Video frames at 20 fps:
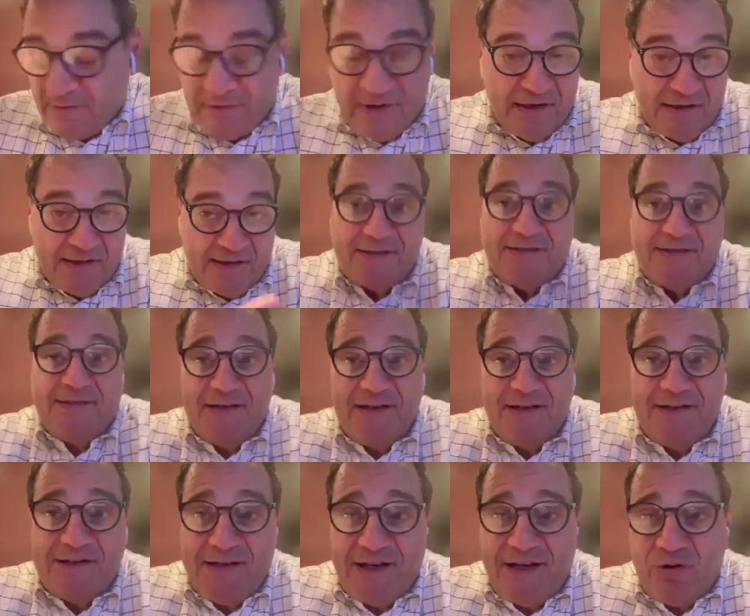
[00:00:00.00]
that's
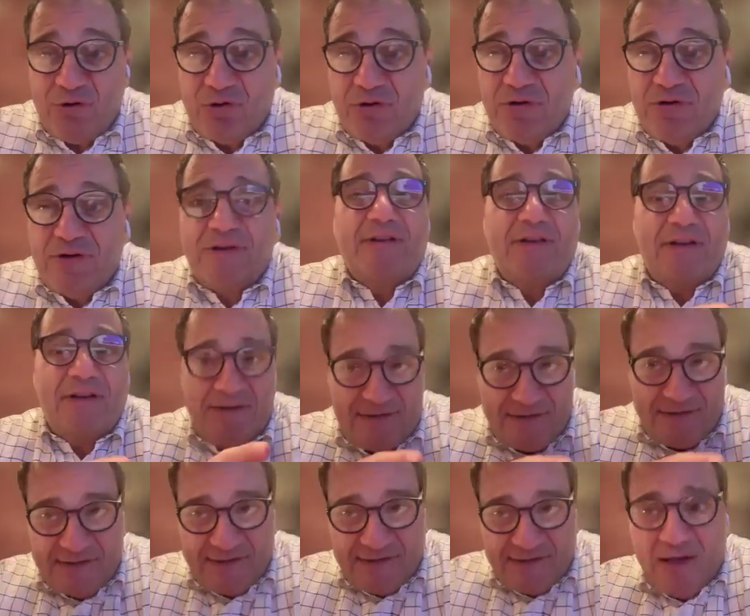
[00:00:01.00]
a good
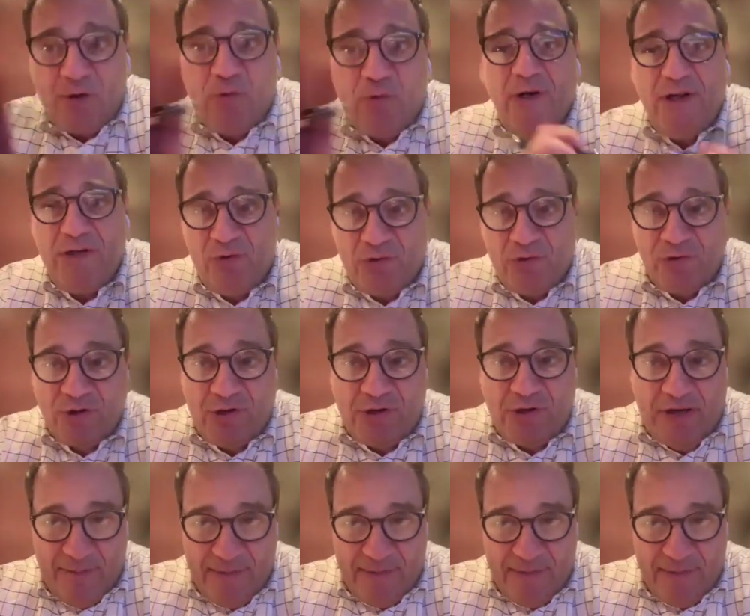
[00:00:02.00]
segue to talk